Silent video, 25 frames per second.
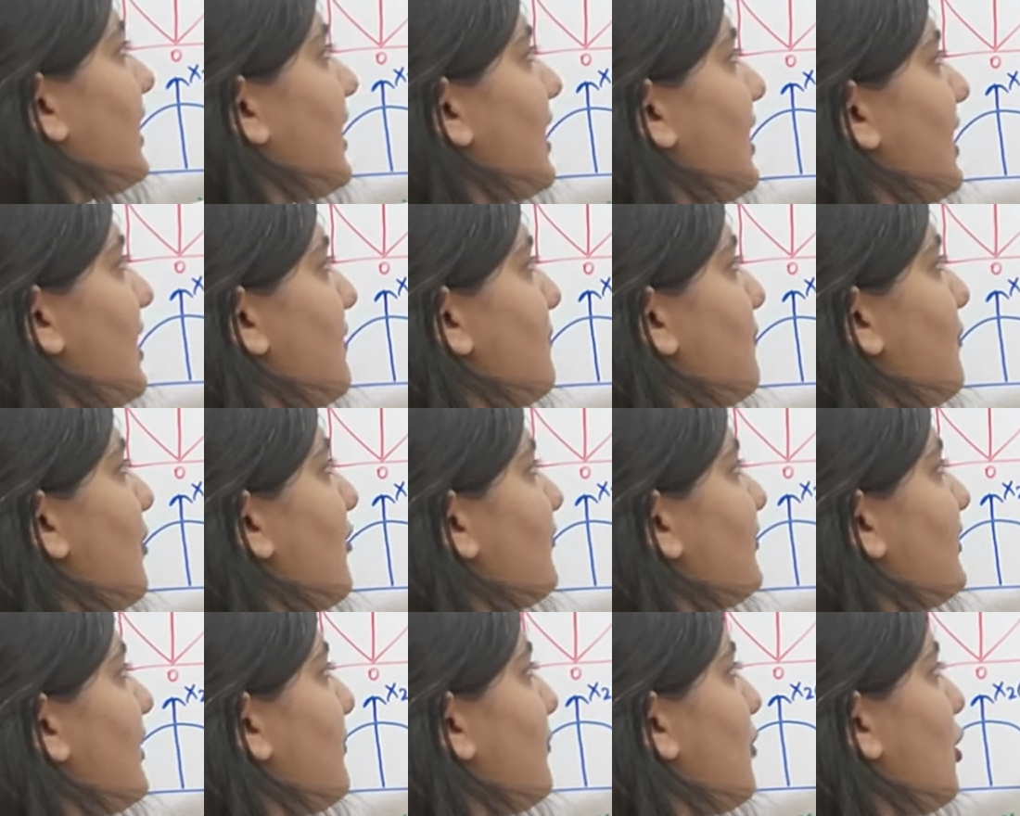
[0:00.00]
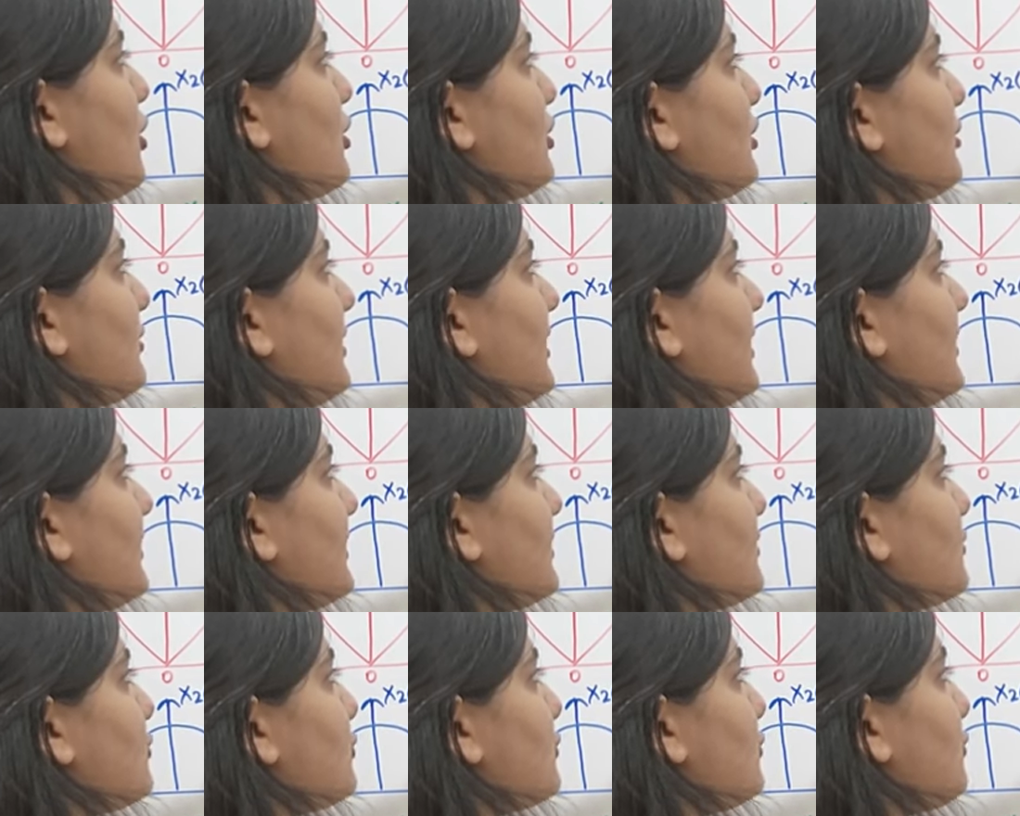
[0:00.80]
the help of the
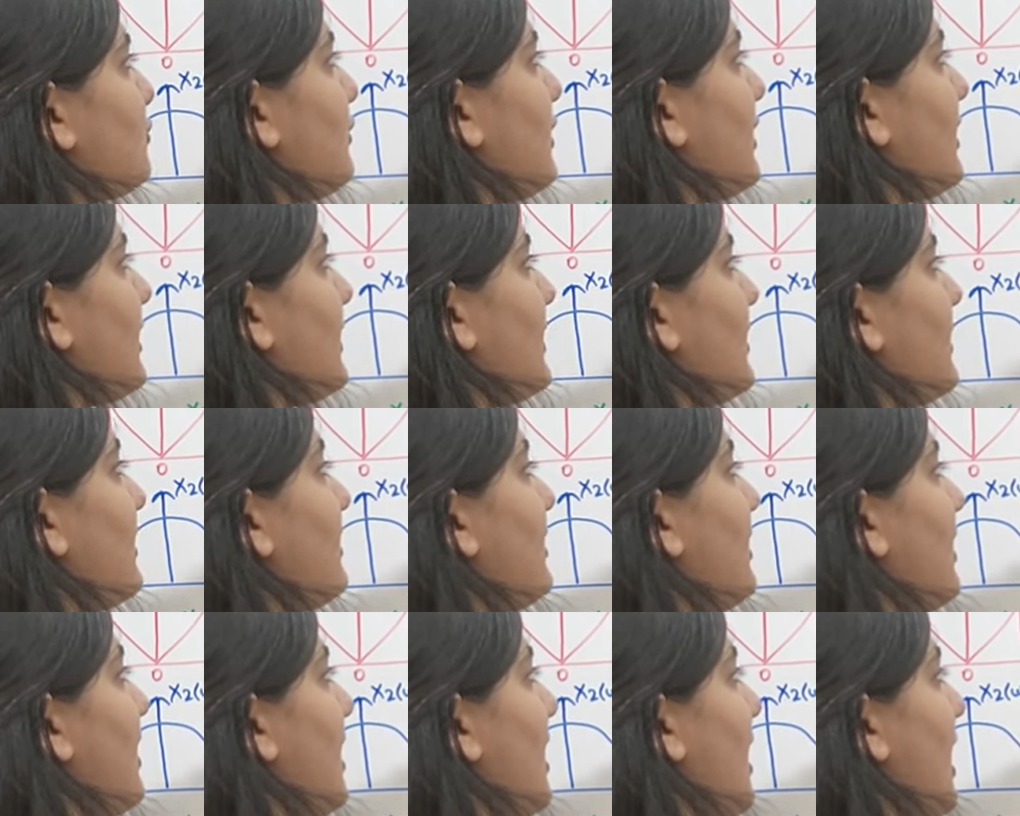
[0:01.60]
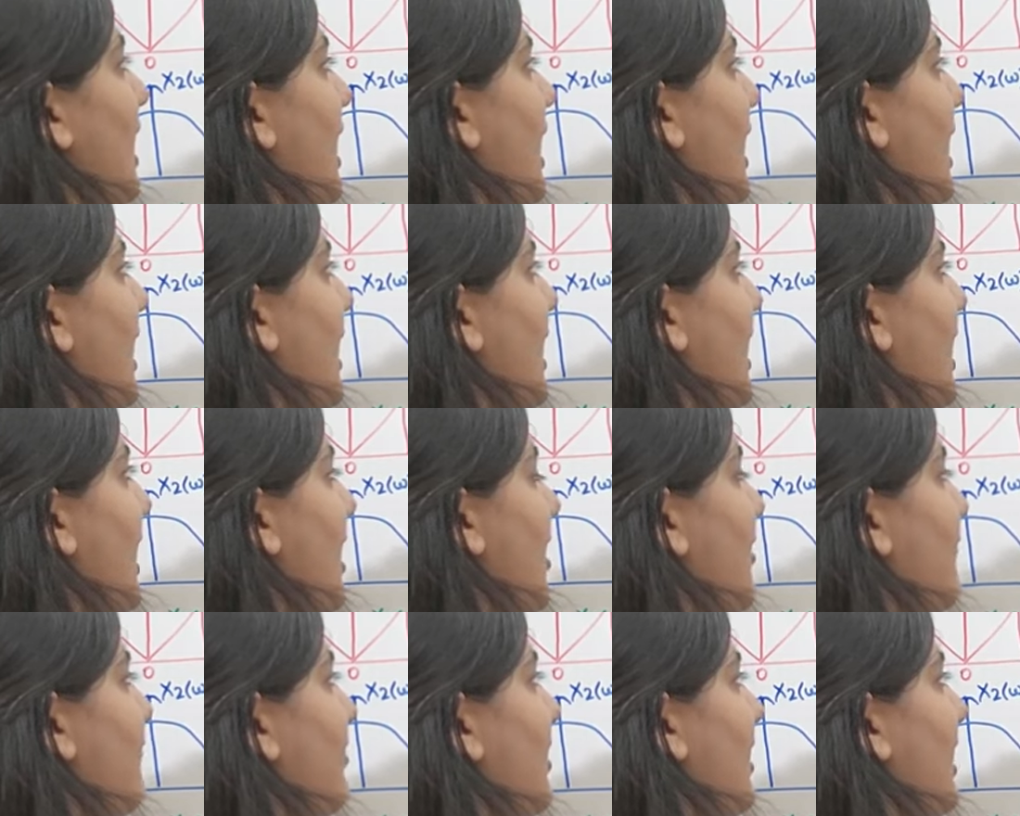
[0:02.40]
modulator. So here I
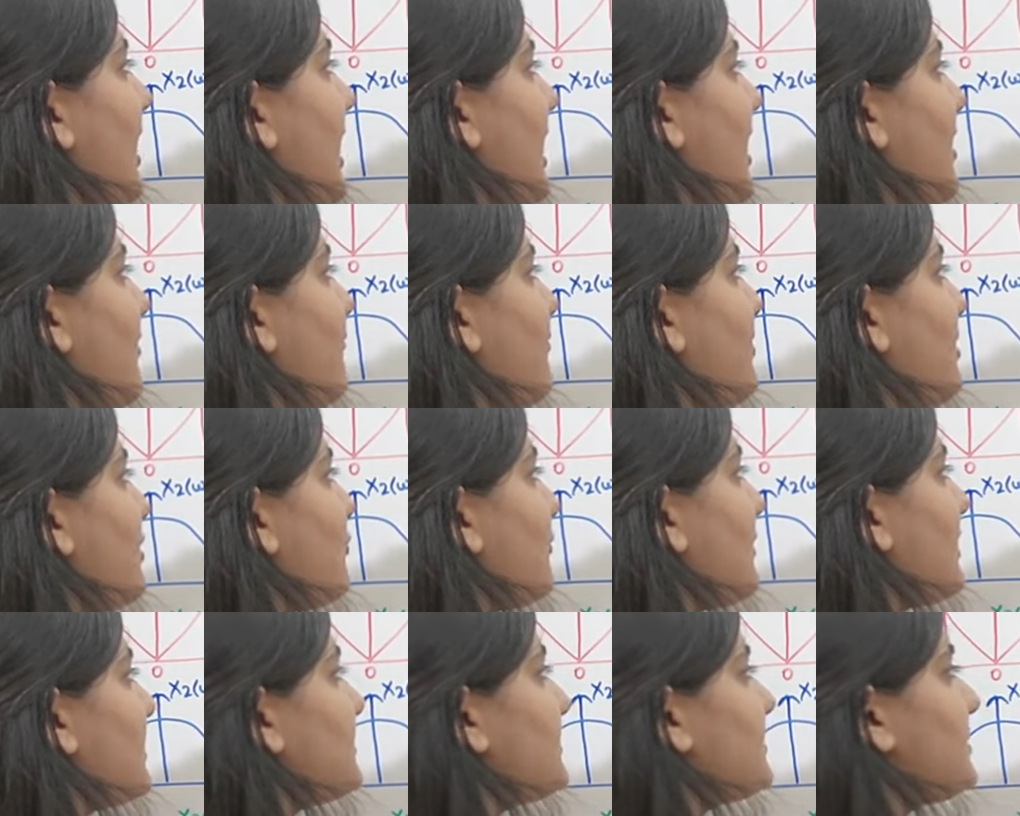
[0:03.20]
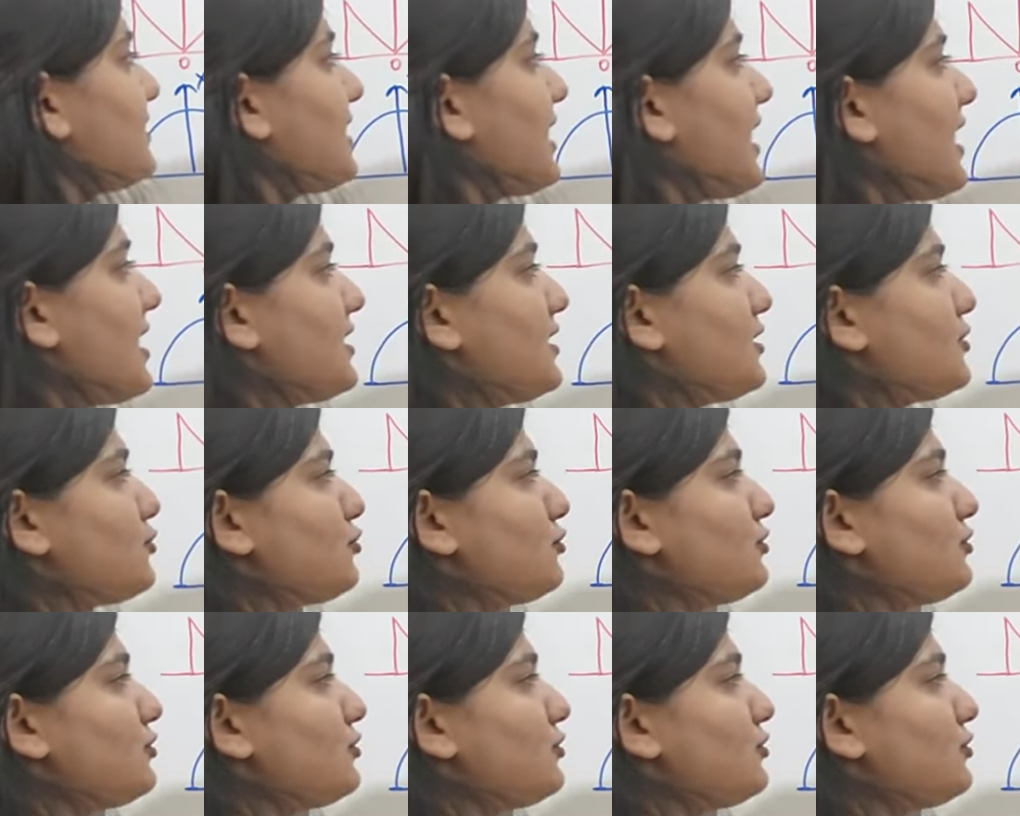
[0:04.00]
have a high frequency carrier.